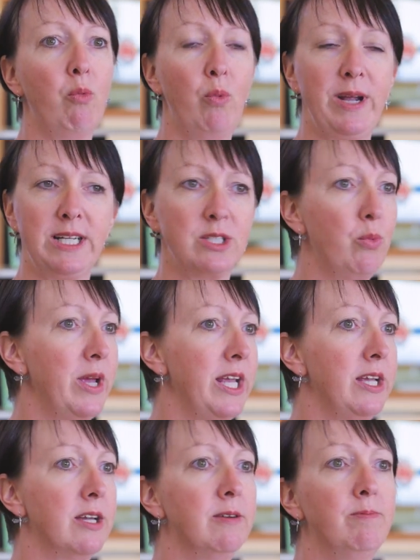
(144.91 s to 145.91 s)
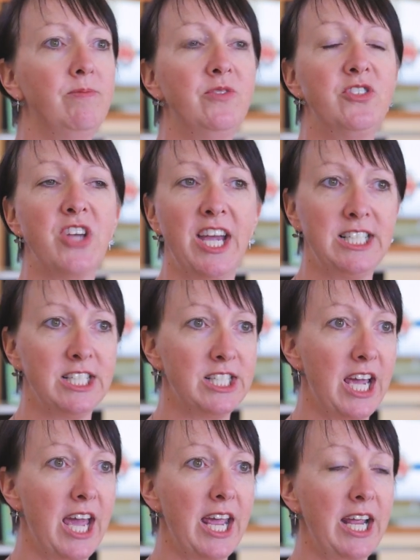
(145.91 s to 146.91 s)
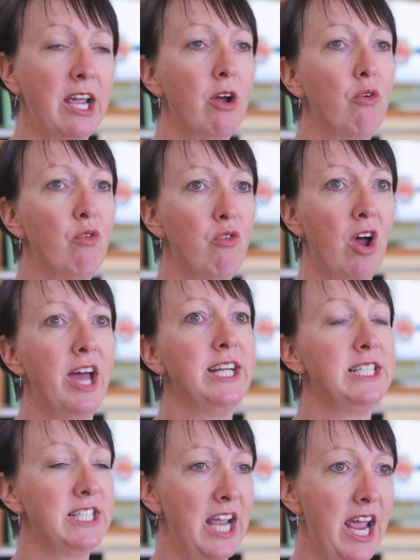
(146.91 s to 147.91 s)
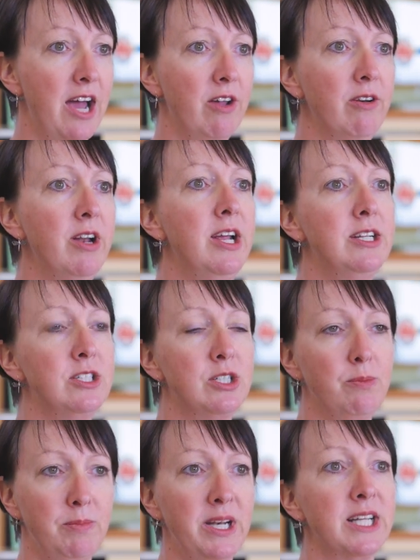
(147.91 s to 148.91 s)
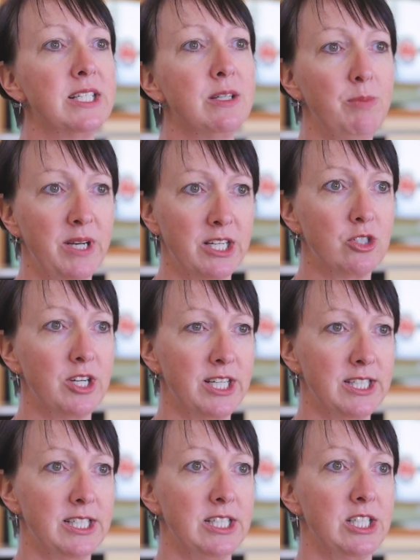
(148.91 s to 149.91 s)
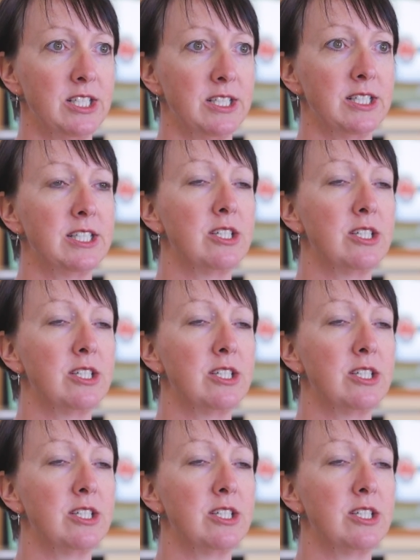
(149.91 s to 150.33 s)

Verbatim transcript: week to week, day to day, right down to minute to minute transitions.